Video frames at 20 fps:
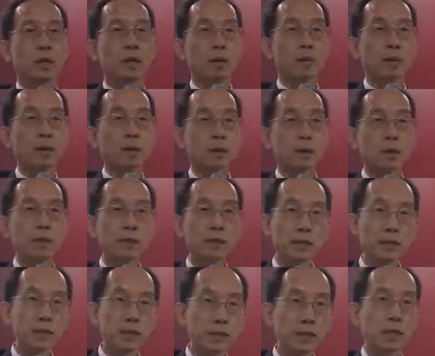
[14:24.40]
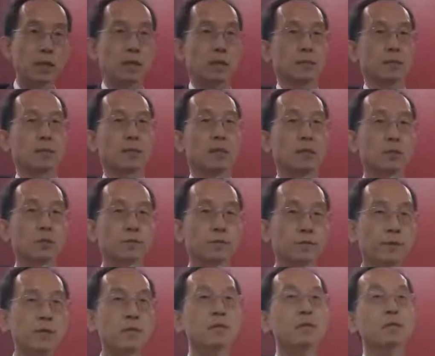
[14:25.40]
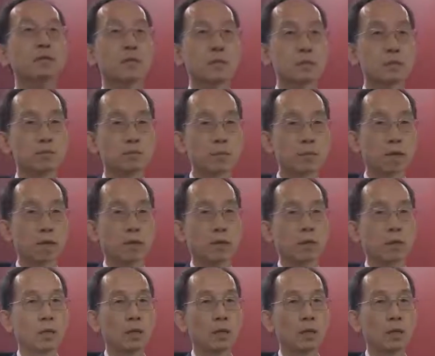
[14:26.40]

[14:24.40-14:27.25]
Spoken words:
about 20 years to finish this book.